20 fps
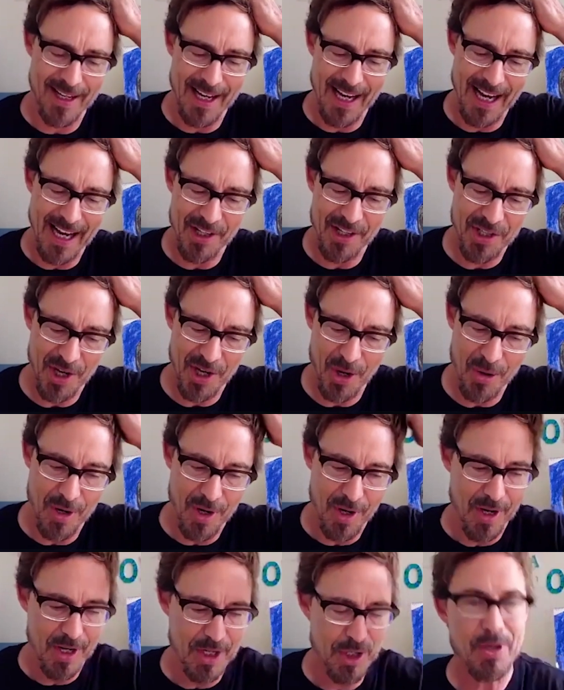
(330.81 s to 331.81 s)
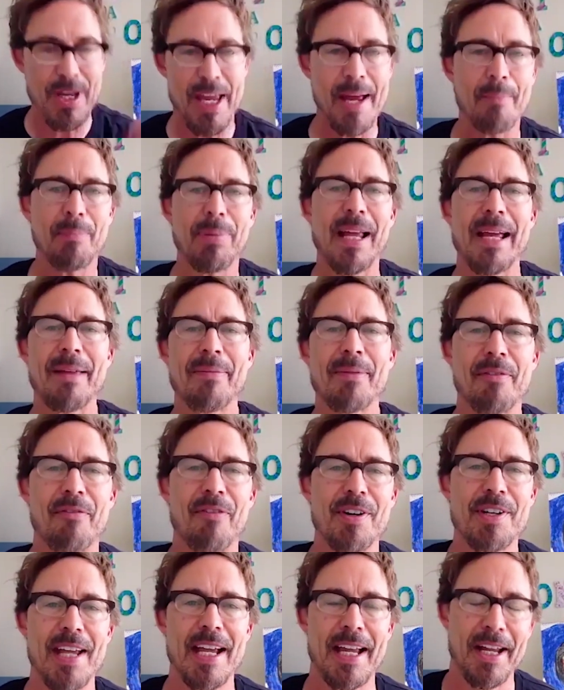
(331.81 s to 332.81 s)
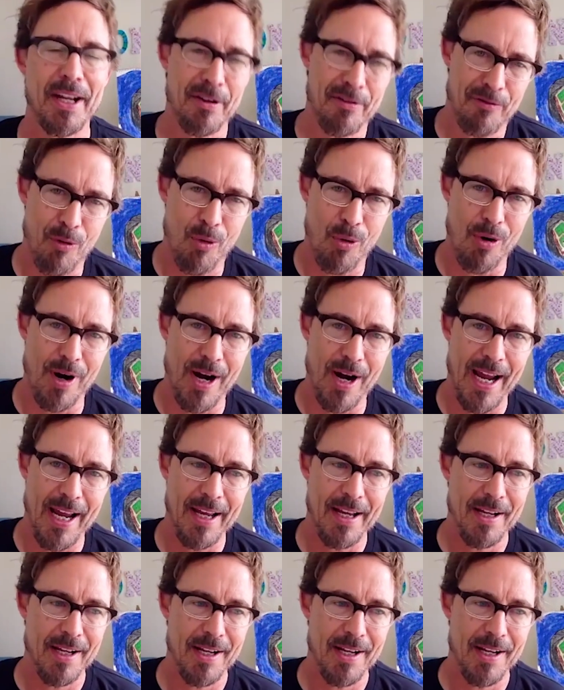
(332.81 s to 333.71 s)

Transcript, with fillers: And so you can't blame them for taking a foray